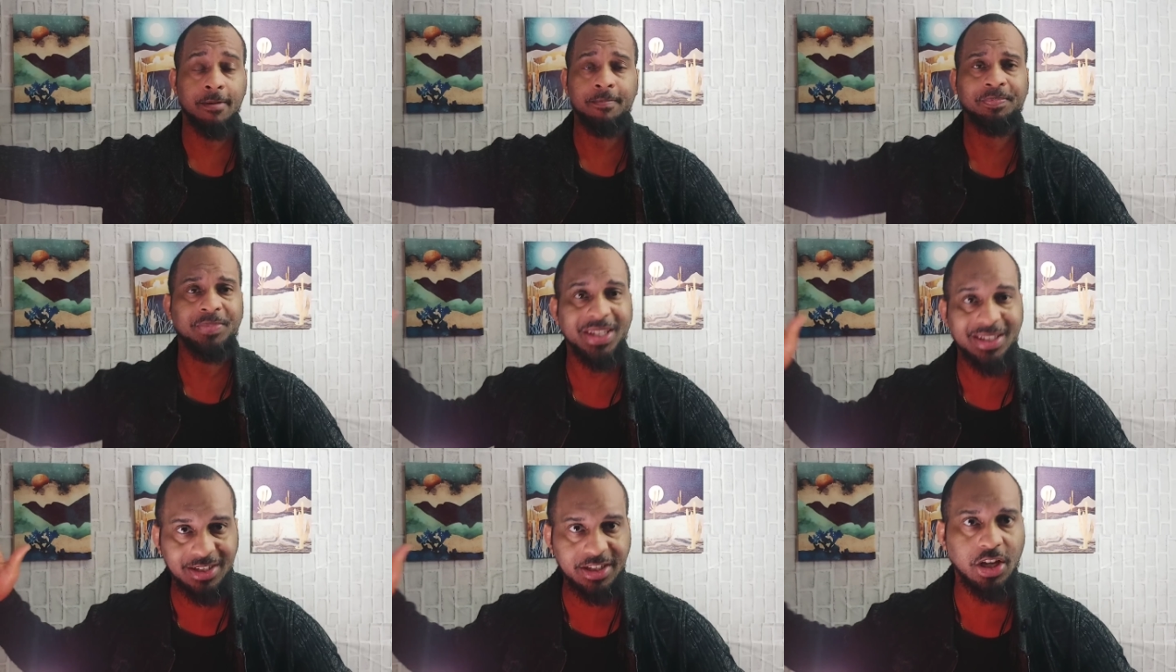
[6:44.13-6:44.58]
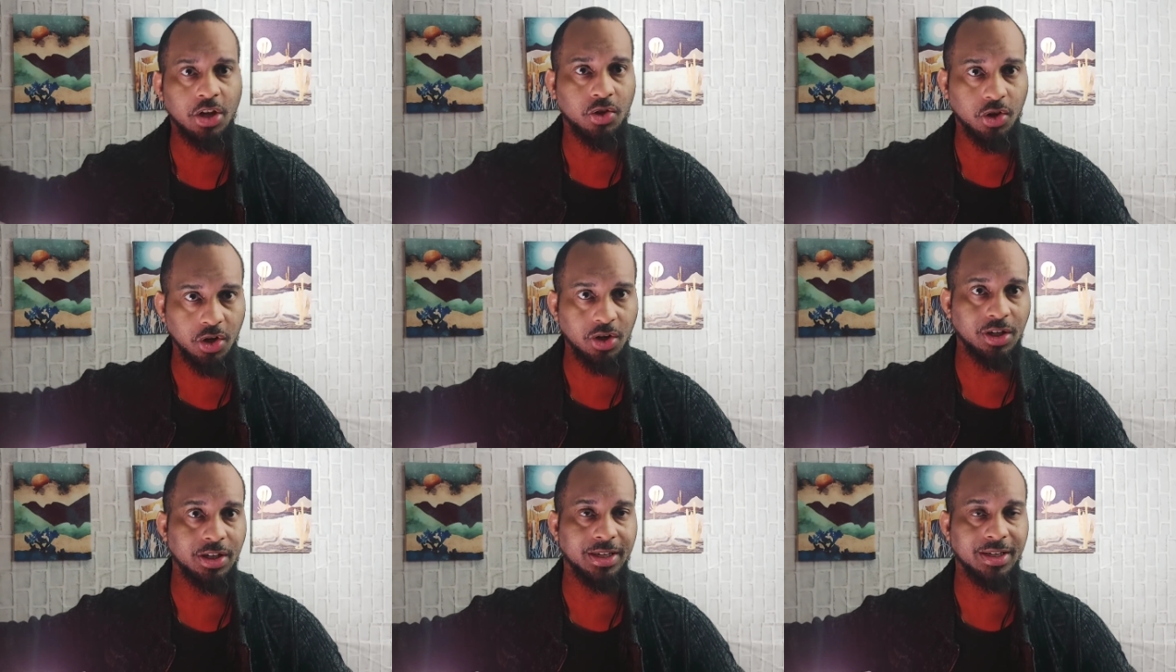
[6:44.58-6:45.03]
This is still
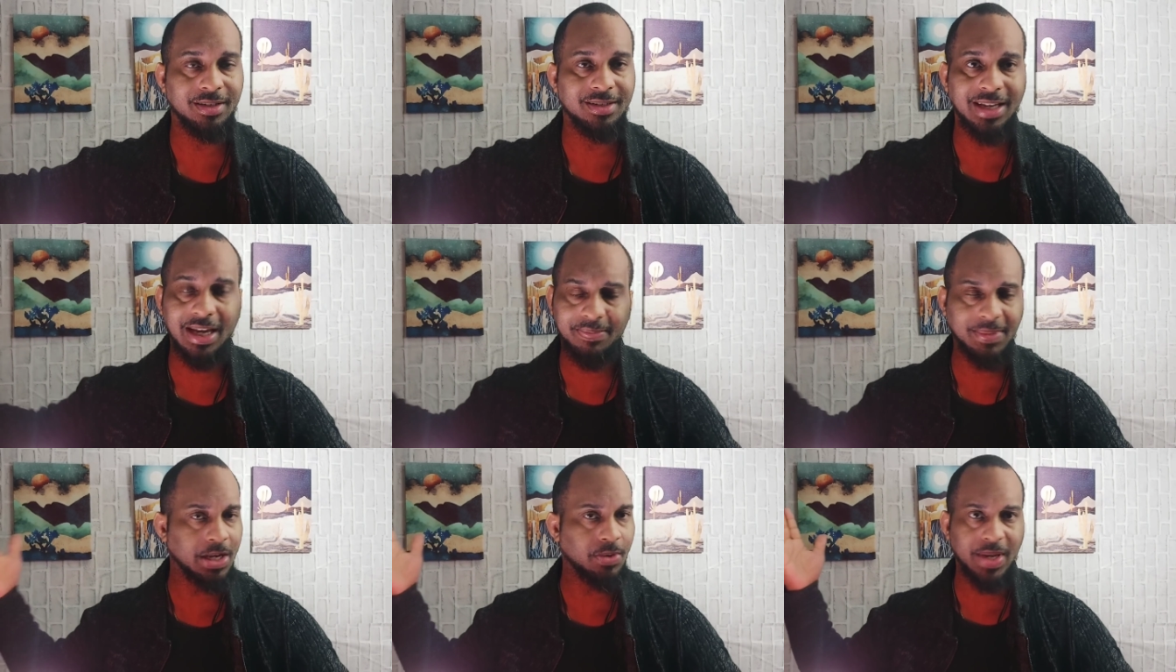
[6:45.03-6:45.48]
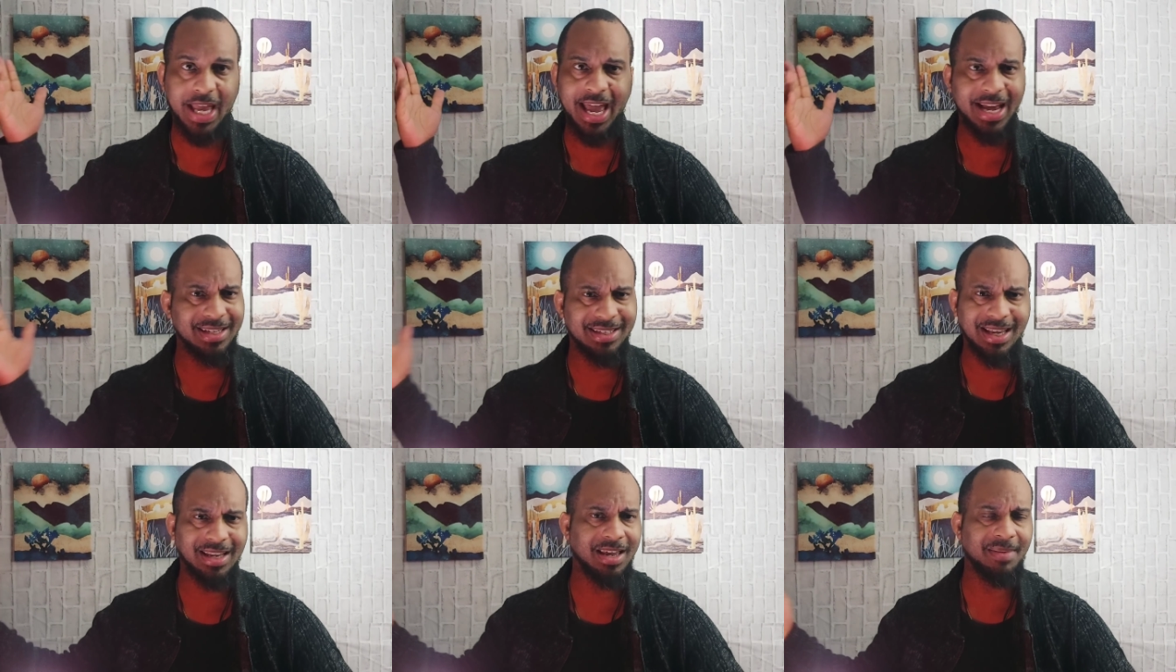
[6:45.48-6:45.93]
early. Same thing with
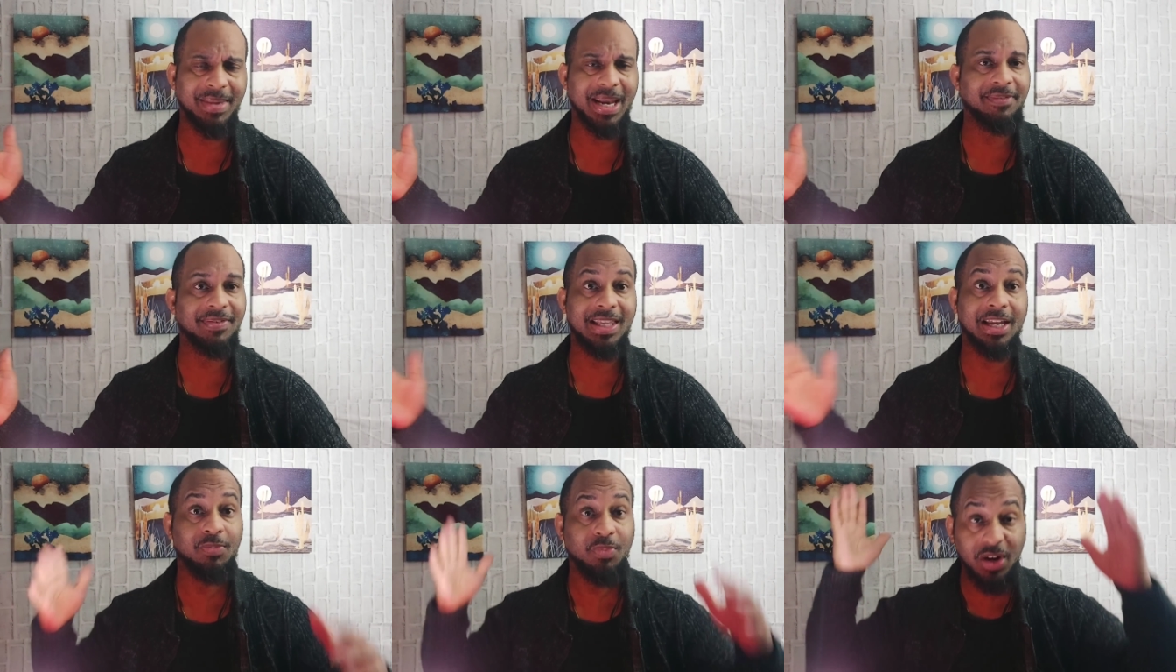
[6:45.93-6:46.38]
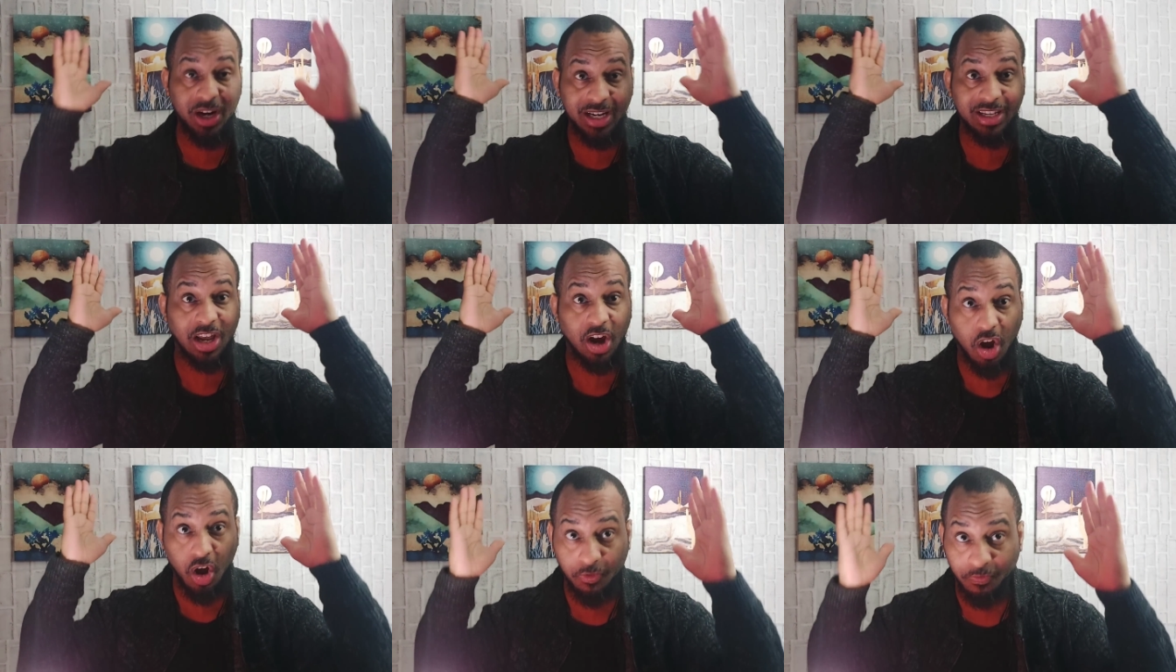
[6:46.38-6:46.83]
X L M and everything. We're
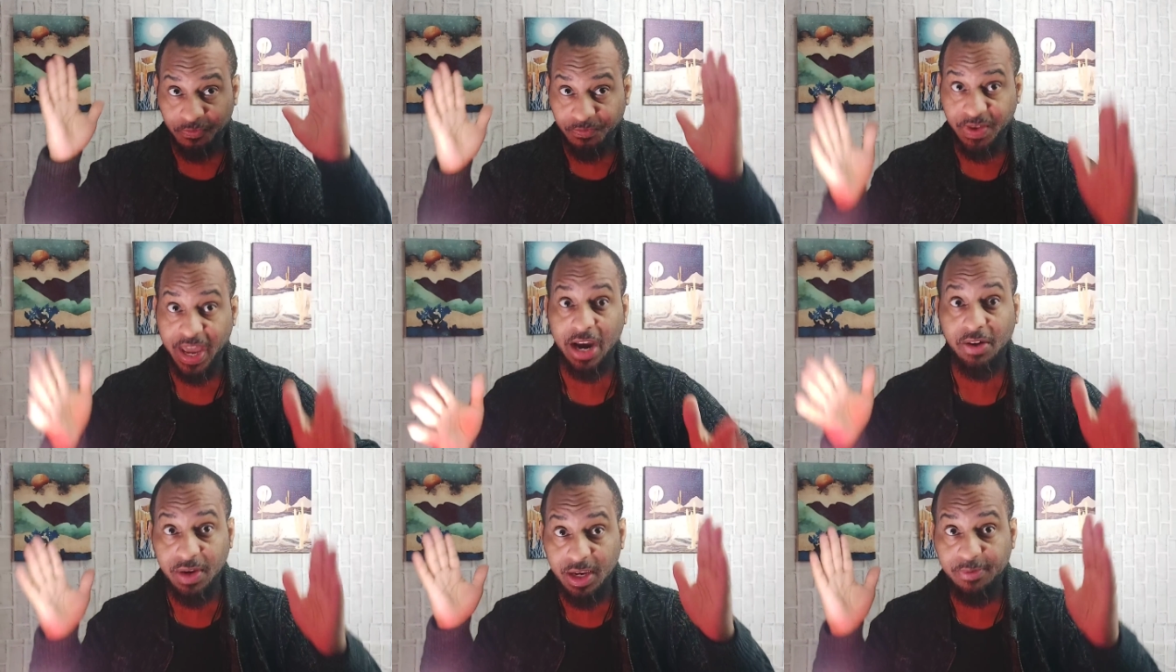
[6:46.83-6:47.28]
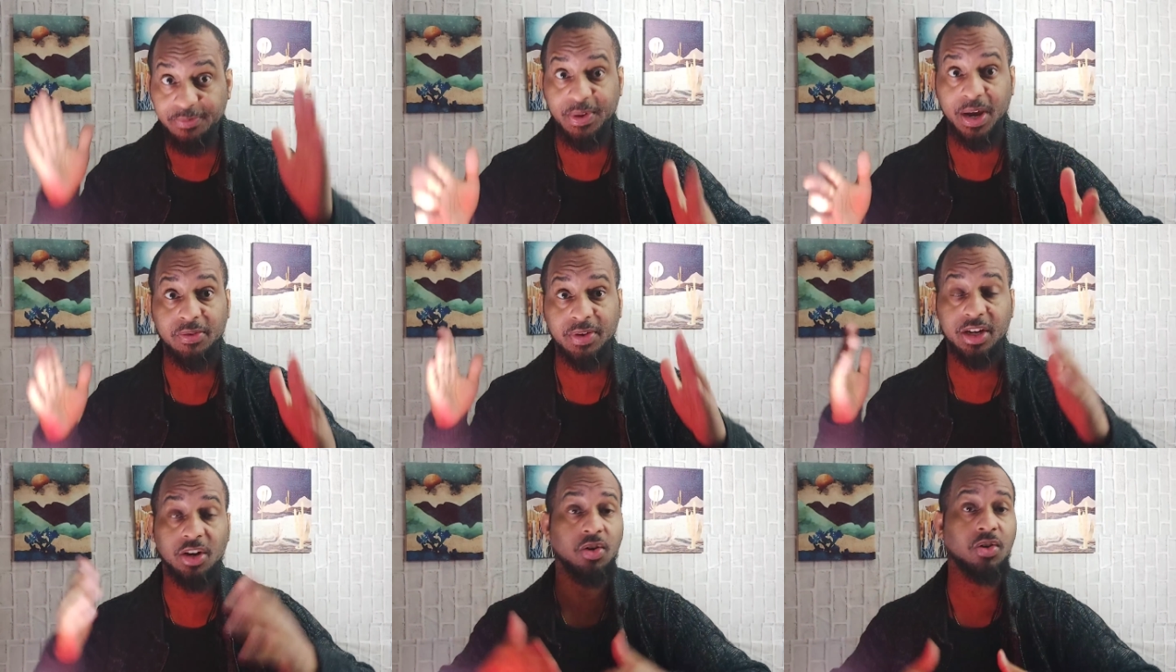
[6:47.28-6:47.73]
in the very,
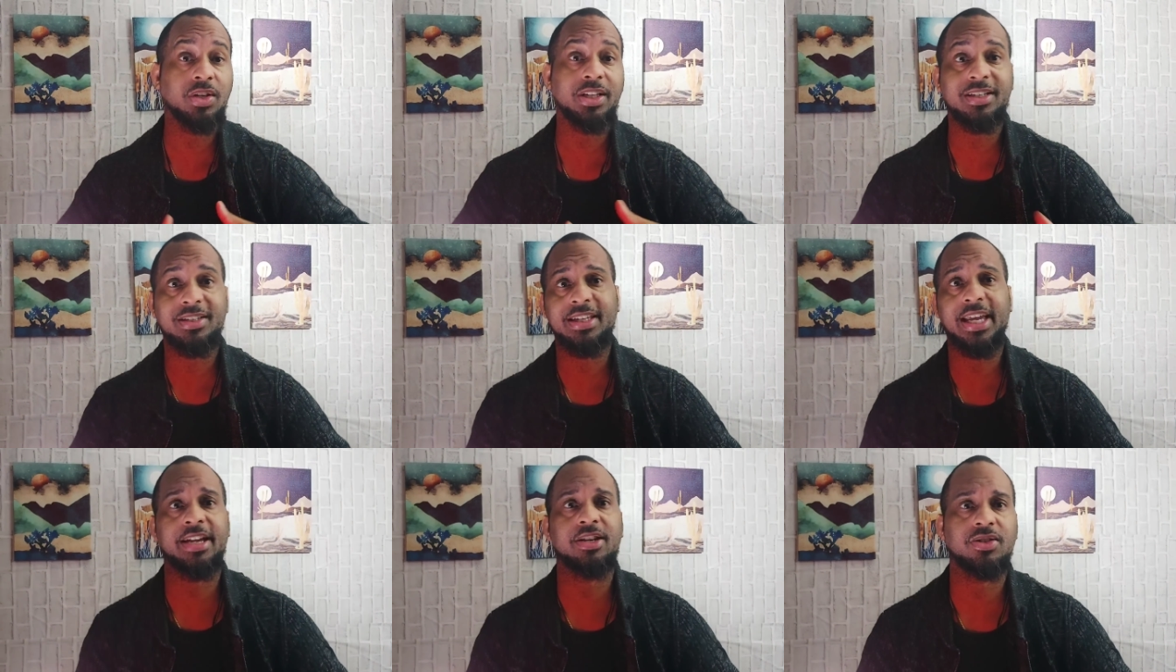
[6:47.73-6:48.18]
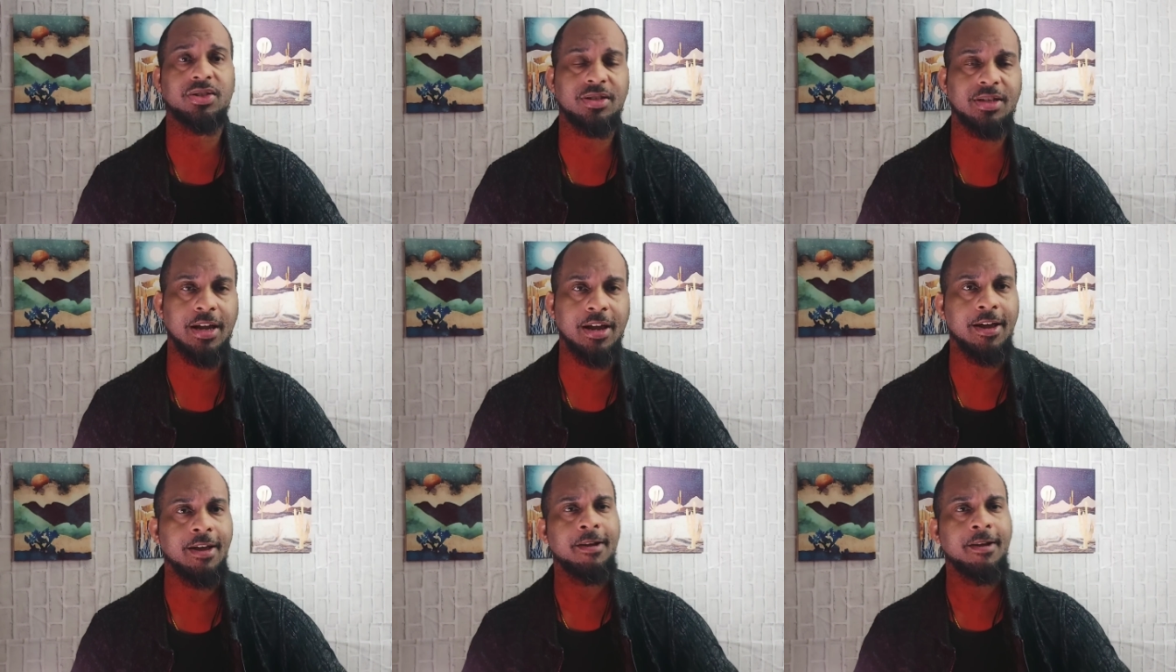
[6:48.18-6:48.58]
very early stages.